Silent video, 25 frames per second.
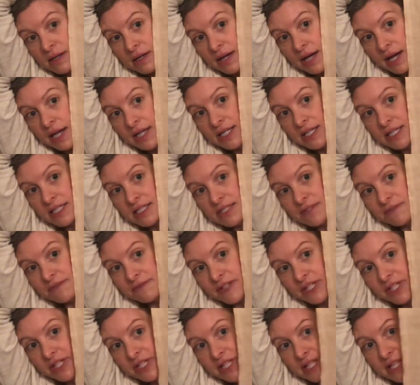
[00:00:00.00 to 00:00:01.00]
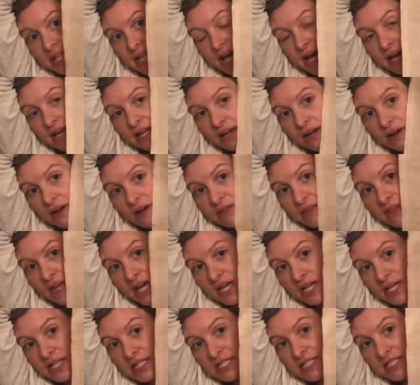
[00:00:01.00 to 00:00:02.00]
I need to fill in
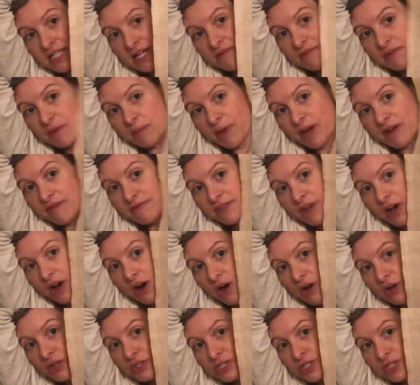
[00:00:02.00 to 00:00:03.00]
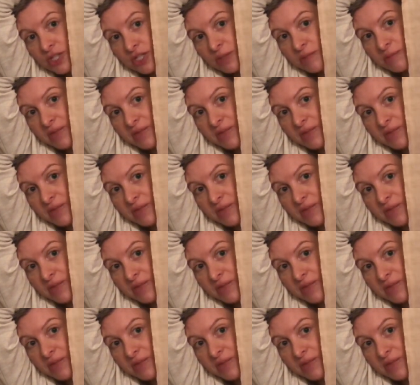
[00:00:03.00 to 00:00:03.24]
the stuff above the altar,